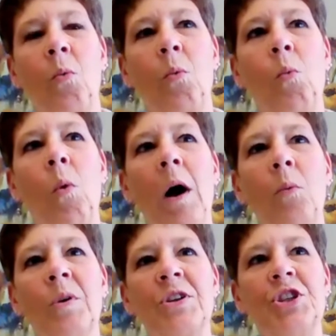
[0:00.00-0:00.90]
what
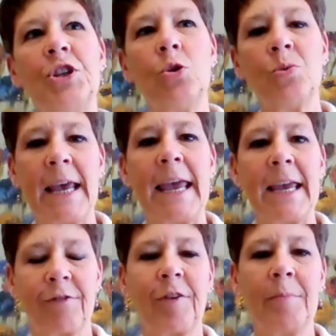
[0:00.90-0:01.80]
would you
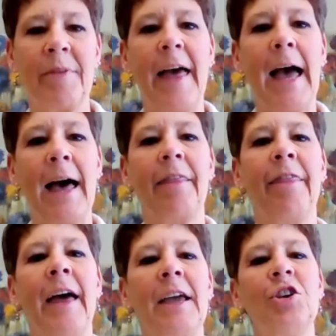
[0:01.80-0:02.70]
take from
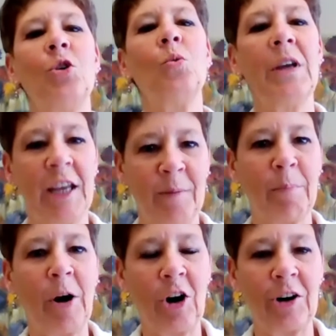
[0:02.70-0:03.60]
that you would
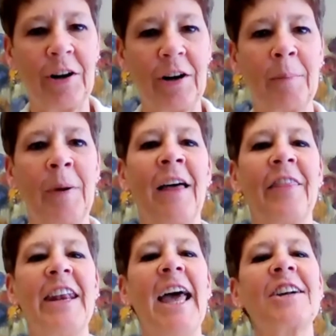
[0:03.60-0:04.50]
impart upon
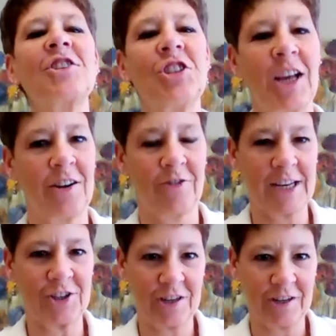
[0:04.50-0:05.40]
the next
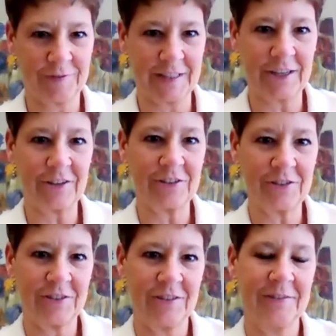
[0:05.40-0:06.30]
generation of leaders?